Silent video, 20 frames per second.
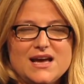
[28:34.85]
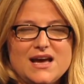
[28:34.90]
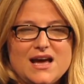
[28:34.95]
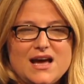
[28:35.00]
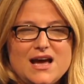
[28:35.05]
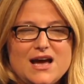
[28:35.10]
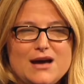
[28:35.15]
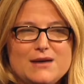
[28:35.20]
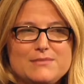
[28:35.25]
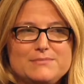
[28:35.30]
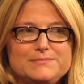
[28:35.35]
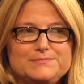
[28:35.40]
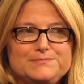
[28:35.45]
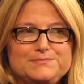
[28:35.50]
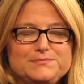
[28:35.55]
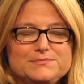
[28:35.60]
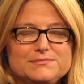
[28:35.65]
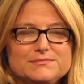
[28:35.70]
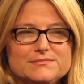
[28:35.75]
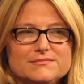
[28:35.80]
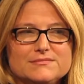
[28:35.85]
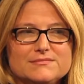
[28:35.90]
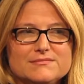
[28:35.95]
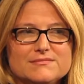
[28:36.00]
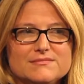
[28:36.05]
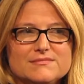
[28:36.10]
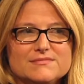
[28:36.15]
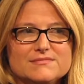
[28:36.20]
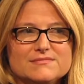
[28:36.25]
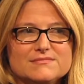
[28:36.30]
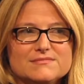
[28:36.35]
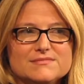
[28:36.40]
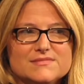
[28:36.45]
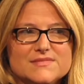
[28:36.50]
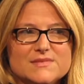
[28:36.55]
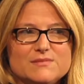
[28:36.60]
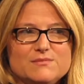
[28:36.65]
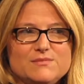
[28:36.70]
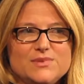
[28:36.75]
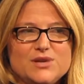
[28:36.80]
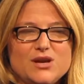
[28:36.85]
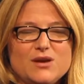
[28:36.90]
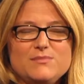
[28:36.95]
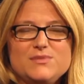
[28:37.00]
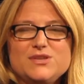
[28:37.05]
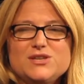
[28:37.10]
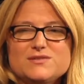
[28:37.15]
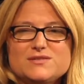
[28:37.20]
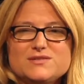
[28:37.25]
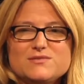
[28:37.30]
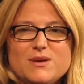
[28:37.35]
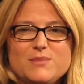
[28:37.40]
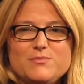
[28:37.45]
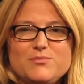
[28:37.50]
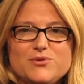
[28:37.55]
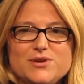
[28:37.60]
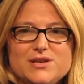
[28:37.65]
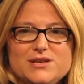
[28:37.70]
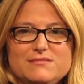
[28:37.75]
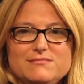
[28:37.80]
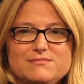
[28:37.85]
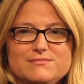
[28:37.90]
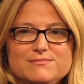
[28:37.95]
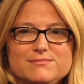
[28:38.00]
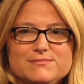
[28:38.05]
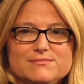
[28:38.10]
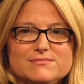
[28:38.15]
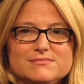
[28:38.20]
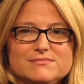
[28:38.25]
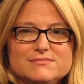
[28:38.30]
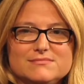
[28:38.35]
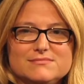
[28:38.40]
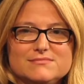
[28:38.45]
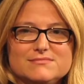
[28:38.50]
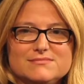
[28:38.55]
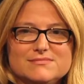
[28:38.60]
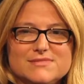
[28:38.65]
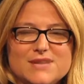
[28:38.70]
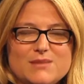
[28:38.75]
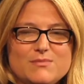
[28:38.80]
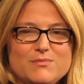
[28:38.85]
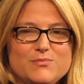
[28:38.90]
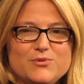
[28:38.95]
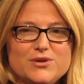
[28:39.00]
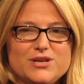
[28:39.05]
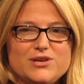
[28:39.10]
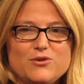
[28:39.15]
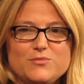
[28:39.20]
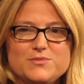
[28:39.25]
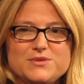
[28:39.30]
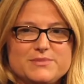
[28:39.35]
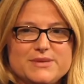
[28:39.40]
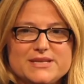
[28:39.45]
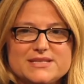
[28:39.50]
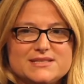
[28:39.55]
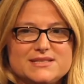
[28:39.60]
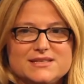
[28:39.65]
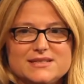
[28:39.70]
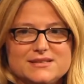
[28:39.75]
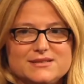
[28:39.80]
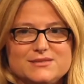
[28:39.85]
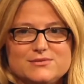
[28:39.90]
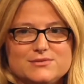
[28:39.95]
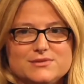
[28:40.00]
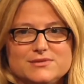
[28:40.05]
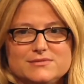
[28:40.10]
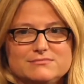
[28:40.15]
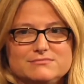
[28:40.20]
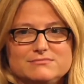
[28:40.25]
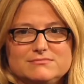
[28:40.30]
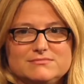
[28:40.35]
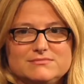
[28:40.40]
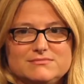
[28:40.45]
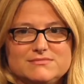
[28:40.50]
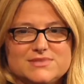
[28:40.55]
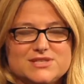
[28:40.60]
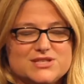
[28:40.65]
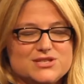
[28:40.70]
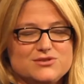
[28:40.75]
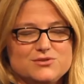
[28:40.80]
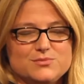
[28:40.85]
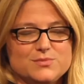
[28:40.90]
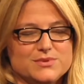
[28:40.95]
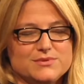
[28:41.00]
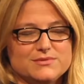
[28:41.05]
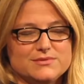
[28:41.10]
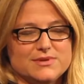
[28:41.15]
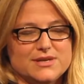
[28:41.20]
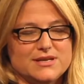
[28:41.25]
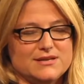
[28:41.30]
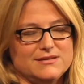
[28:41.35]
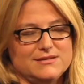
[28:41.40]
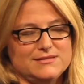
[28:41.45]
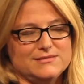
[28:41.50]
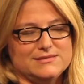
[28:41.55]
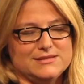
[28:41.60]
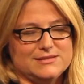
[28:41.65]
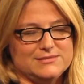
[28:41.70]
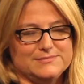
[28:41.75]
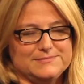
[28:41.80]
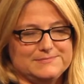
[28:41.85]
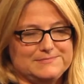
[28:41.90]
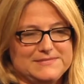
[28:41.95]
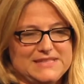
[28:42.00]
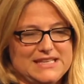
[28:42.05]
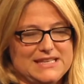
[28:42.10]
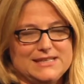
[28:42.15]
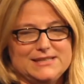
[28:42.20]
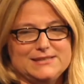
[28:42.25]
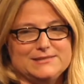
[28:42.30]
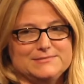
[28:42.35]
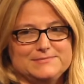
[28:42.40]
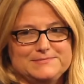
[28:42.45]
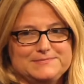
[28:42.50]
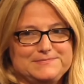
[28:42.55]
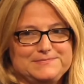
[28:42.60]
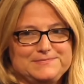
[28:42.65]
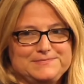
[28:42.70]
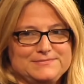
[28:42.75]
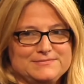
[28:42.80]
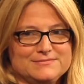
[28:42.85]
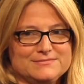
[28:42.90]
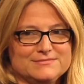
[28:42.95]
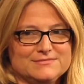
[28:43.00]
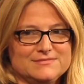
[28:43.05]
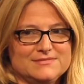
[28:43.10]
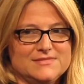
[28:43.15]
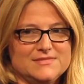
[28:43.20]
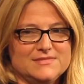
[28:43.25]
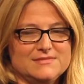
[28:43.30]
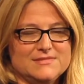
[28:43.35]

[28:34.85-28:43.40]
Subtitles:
But I'm, you know, so I'm pretty optimistic or stupid, or I don't know.